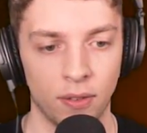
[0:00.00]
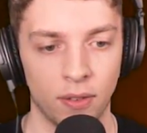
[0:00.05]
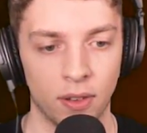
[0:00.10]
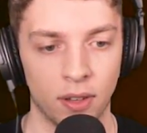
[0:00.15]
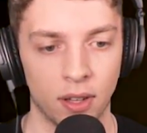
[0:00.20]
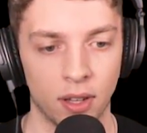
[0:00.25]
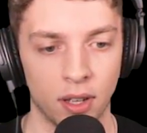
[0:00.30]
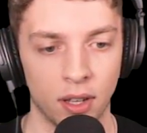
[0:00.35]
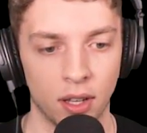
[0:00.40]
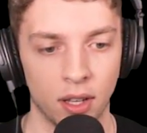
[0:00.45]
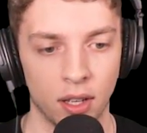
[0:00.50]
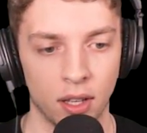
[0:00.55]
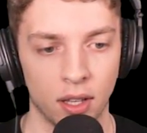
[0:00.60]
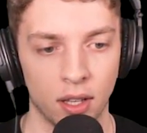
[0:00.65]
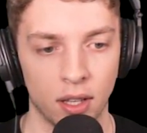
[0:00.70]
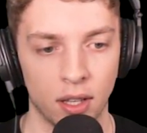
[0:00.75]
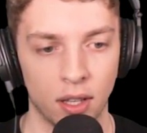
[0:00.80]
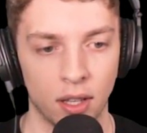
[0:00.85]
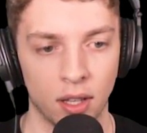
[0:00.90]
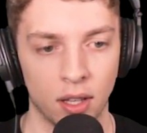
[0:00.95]
something.
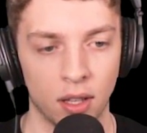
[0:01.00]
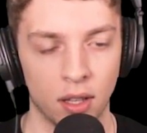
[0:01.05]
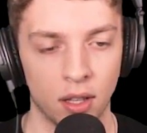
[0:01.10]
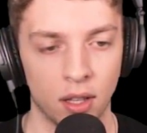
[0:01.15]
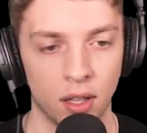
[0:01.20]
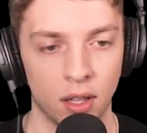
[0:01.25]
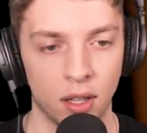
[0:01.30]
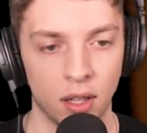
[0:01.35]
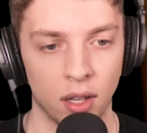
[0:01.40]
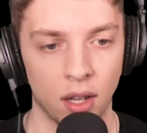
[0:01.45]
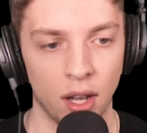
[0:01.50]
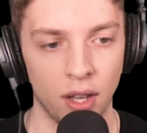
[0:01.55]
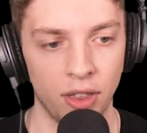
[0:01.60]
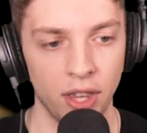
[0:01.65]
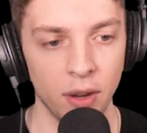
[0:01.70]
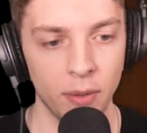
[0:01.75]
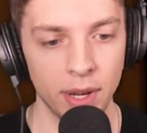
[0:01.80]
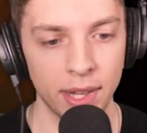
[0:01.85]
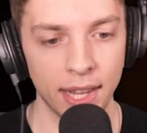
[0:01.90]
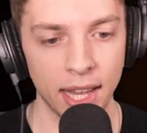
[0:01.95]
The door. I
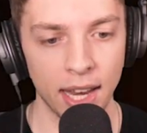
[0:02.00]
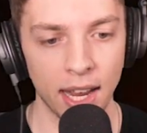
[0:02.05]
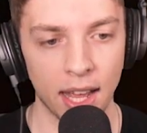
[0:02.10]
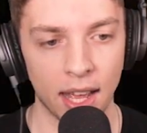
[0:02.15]
think we did